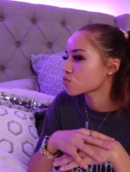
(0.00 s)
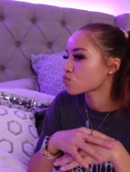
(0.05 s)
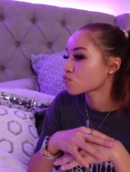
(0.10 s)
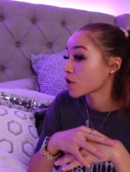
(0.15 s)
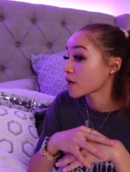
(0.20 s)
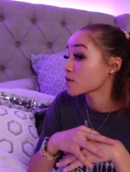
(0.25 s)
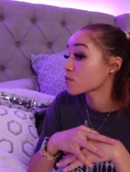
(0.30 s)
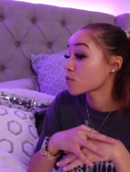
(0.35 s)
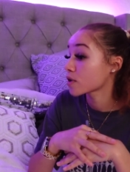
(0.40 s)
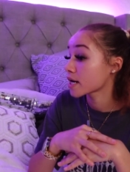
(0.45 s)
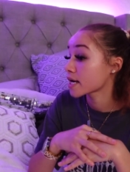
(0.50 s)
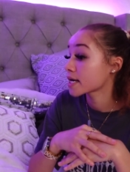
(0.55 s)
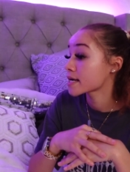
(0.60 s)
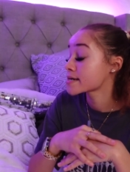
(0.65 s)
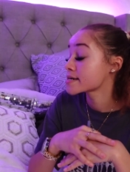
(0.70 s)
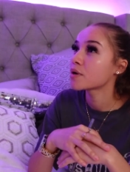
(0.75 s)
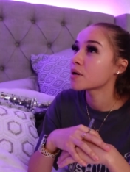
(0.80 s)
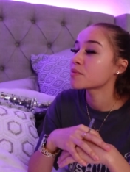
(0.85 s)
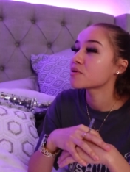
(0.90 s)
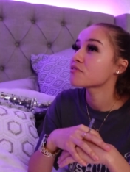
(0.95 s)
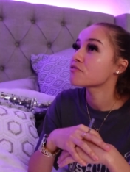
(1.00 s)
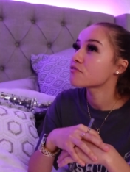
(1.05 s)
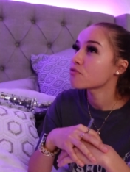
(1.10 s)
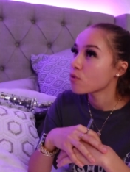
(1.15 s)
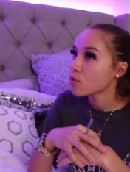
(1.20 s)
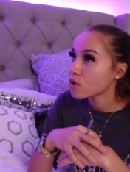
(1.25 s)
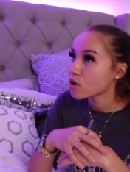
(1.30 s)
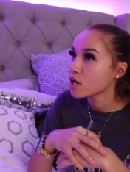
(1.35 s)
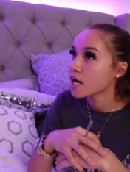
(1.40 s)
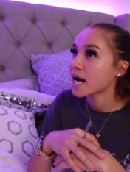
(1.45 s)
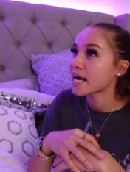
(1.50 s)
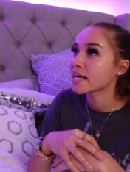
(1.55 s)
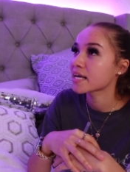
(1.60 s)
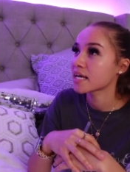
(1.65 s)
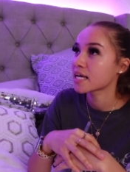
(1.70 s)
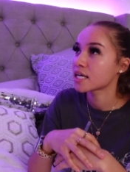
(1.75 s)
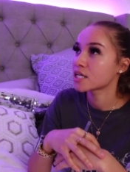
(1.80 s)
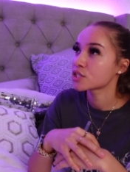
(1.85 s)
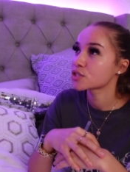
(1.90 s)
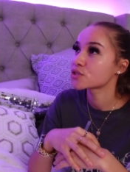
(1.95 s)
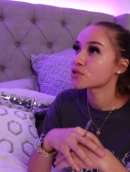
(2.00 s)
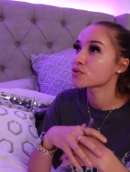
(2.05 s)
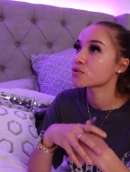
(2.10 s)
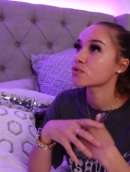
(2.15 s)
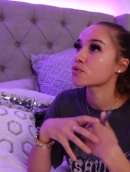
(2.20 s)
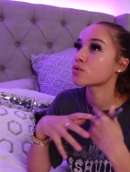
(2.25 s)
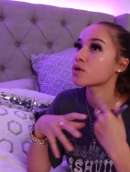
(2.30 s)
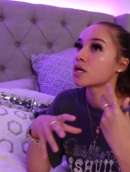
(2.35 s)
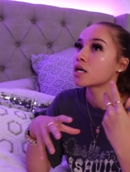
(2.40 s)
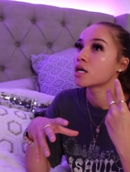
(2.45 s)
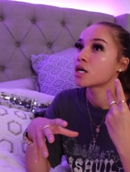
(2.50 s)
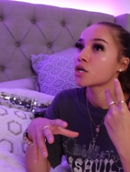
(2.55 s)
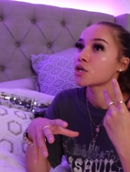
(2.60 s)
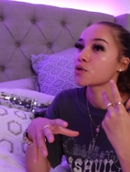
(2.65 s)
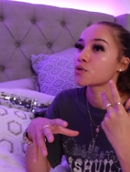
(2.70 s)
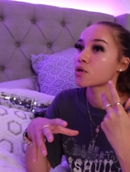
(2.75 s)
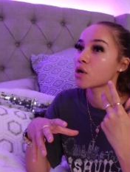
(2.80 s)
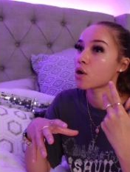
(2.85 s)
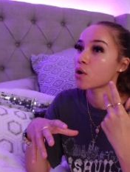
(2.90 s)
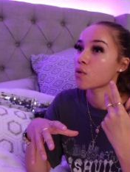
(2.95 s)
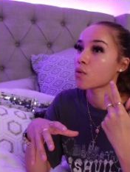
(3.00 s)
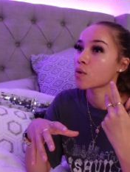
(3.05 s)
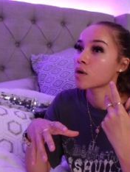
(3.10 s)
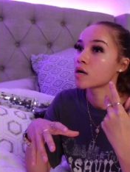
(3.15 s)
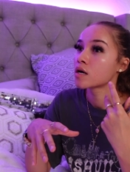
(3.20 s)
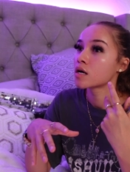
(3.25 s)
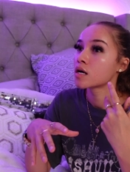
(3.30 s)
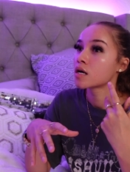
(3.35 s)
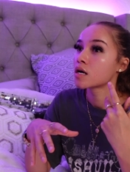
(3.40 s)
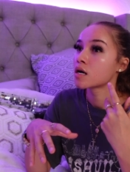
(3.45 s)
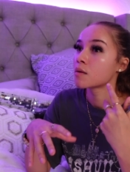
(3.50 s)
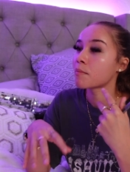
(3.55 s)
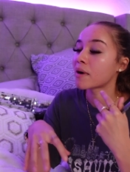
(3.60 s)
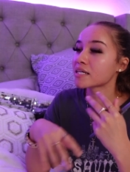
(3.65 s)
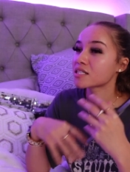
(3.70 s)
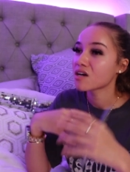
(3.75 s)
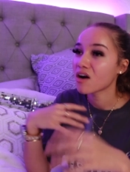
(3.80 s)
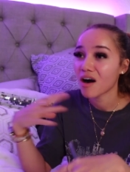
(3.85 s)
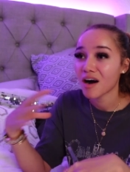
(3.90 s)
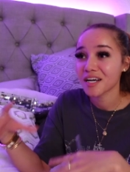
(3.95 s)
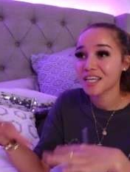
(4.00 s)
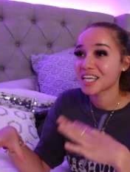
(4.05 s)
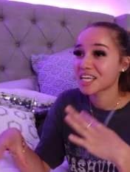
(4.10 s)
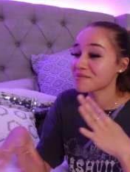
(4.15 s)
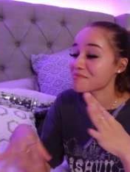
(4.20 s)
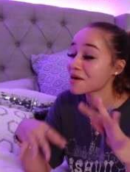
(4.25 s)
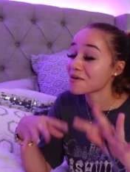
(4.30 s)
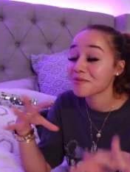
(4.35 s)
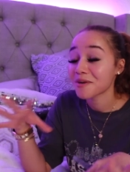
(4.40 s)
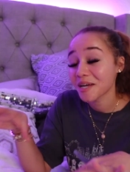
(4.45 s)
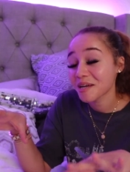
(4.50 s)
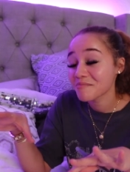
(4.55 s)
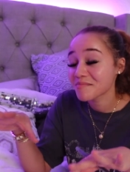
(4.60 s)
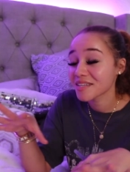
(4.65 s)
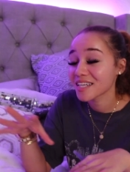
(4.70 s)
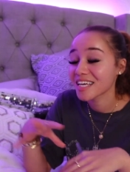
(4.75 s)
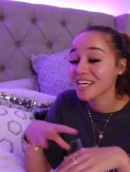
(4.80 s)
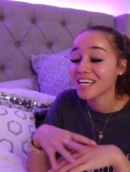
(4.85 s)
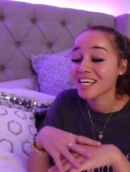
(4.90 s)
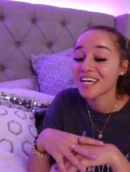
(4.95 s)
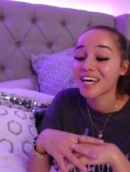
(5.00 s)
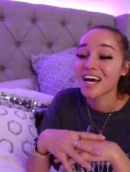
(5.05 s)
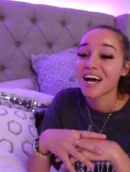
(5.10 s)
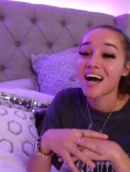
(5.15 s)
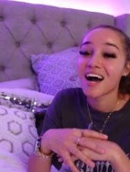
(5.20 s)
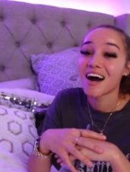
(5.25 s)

right way, but before I get into, you know, my talking and my rambling,